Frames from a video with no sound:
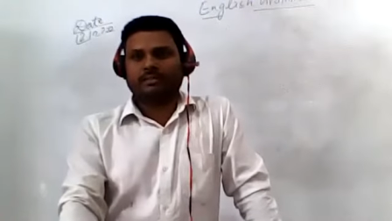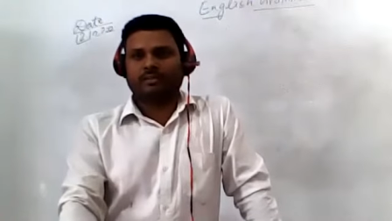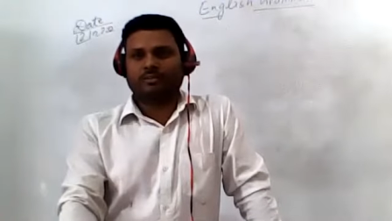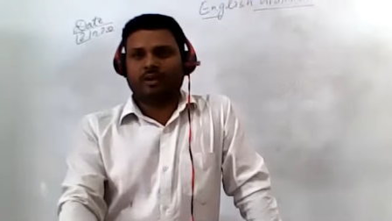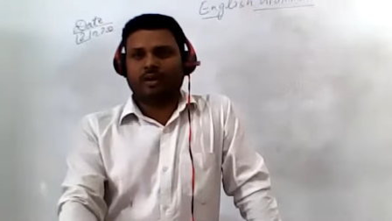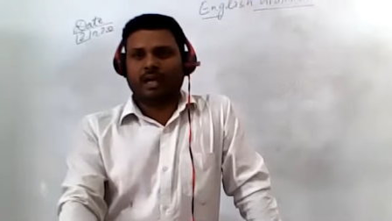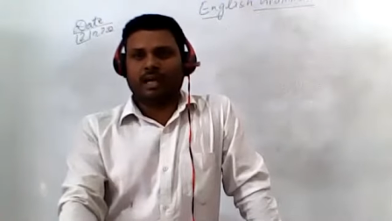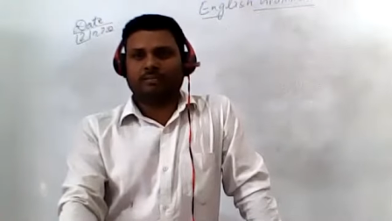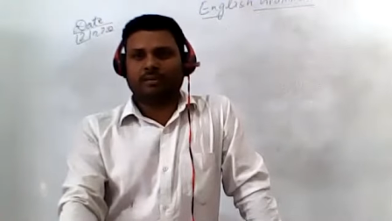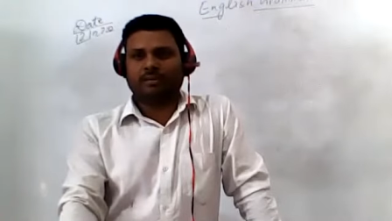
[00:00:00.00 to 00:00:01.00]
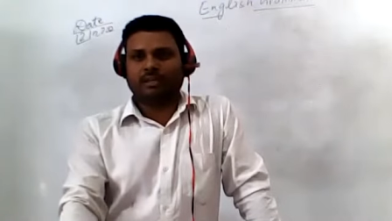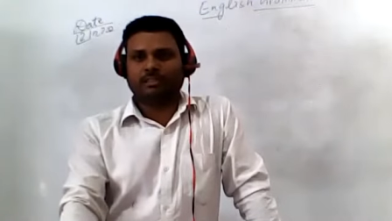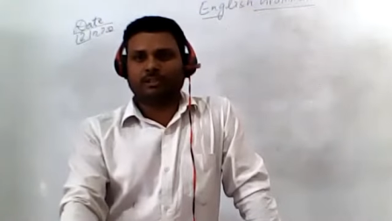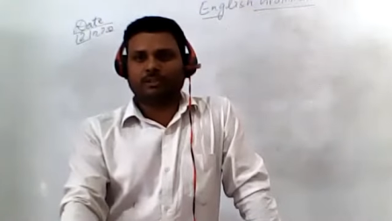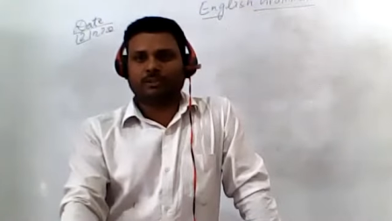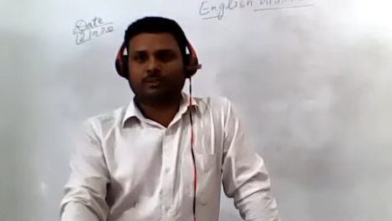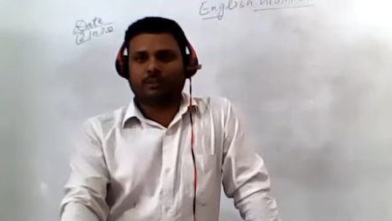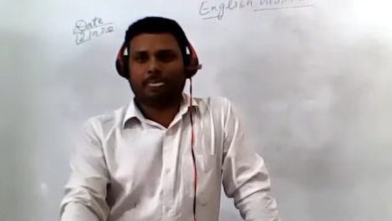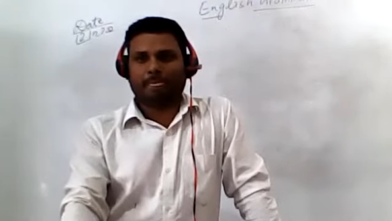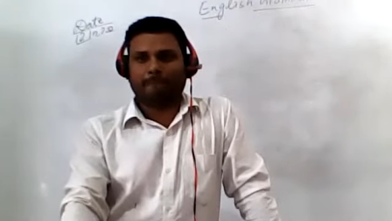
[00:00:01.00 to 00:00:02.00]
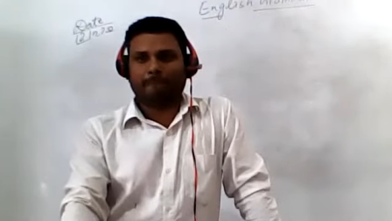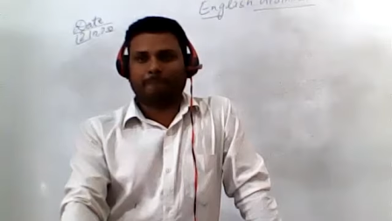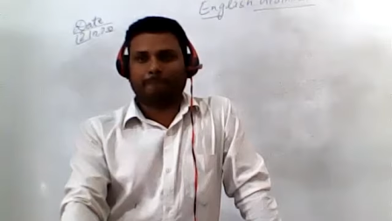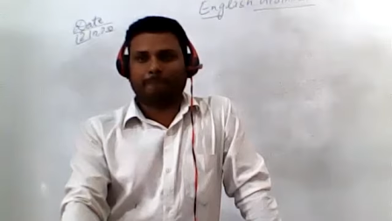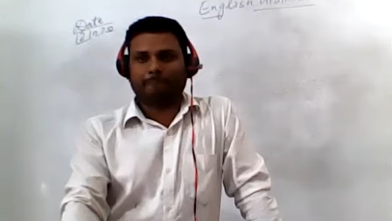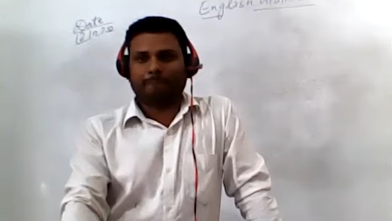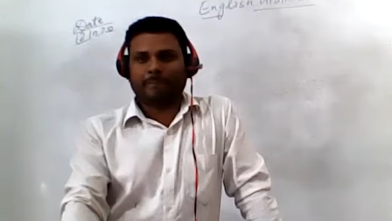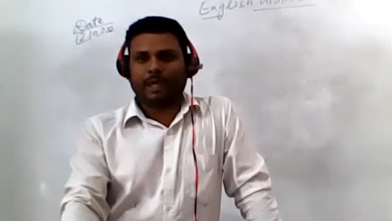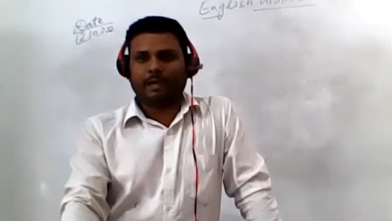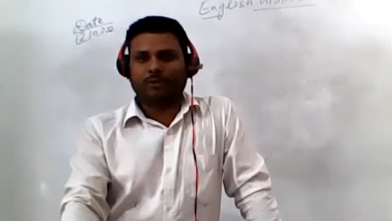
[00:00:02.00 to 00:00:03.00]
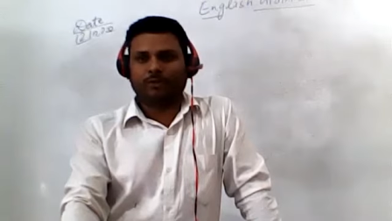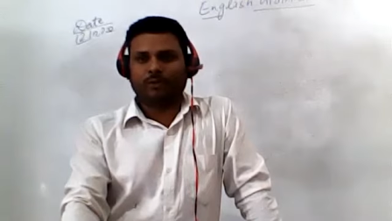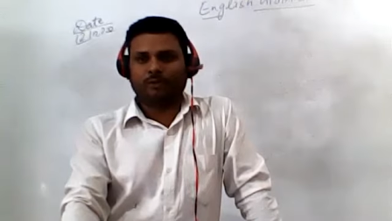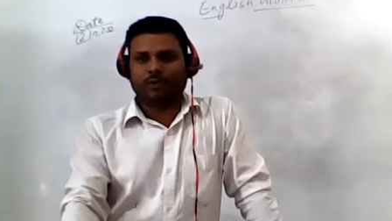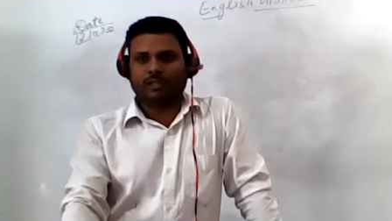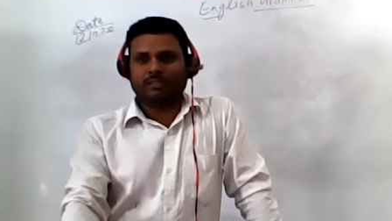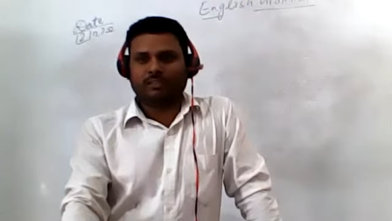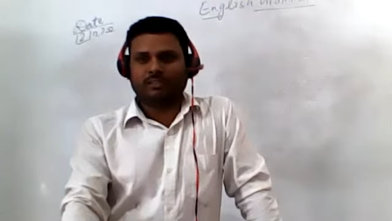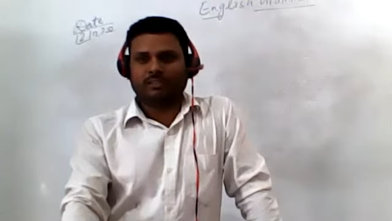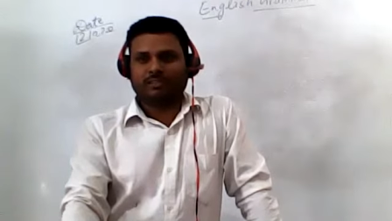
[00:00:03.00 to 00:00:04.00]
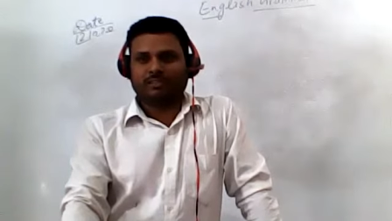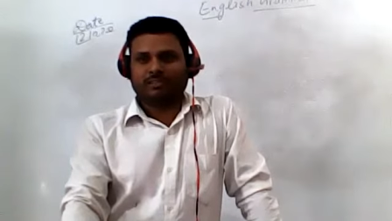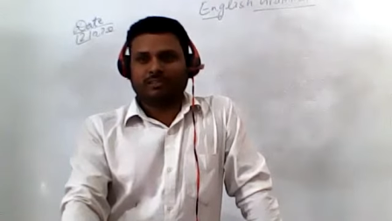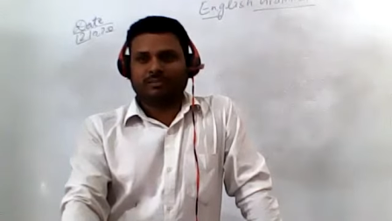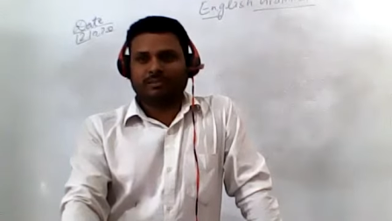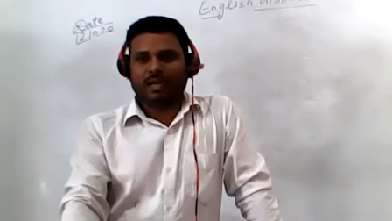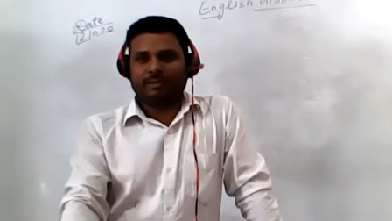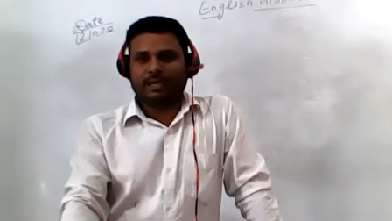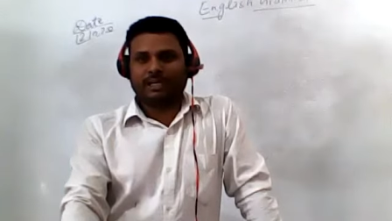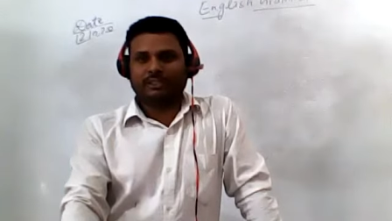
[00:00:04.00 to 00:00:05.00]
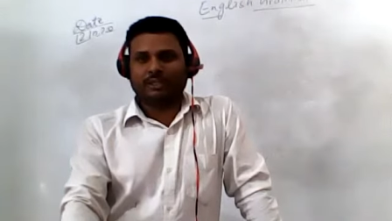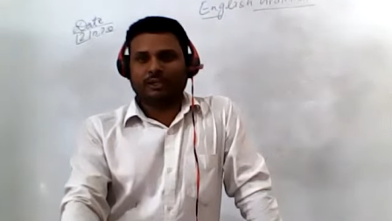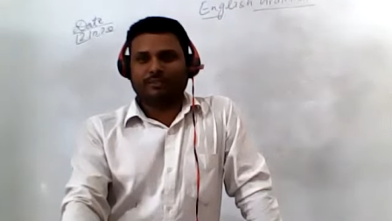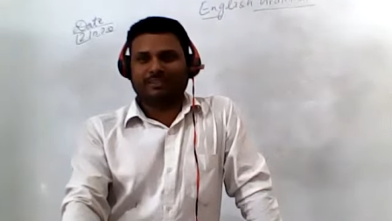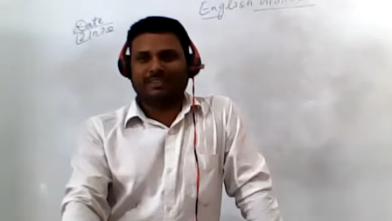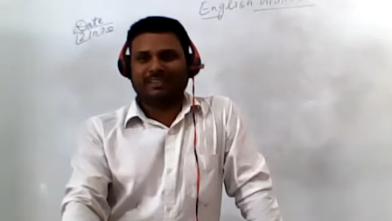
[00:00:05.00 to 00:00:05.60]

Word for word: you all have gone to, I don't know what. Camera is off.